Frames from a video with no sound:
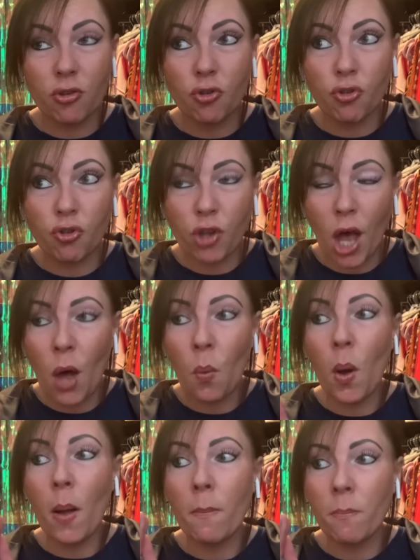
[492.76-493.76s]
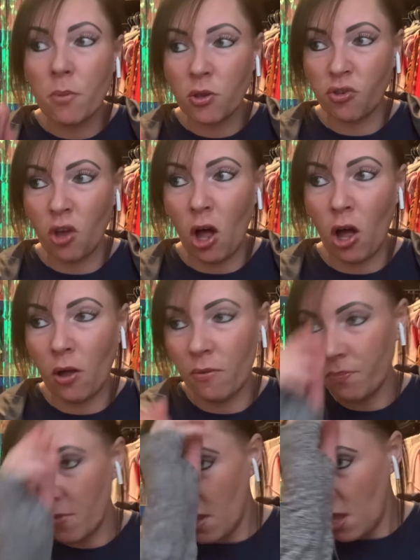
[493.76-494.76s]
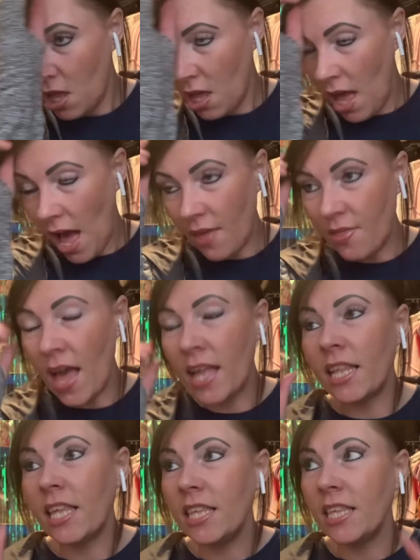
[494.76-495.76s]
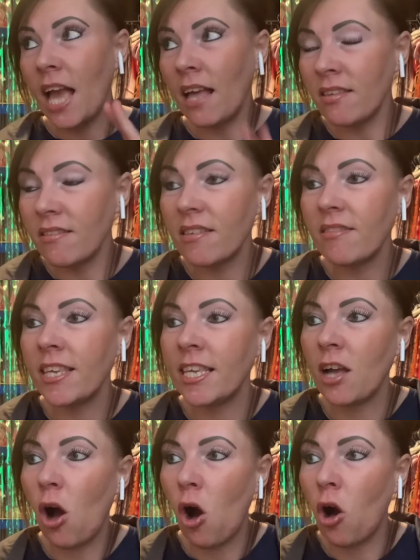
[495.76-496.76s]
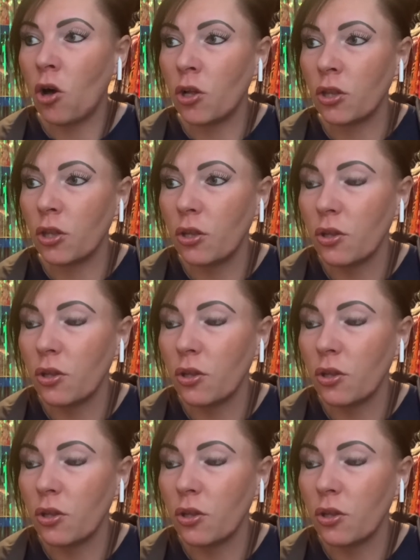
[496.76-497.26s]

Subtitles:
So bizarre. And then yesterday on,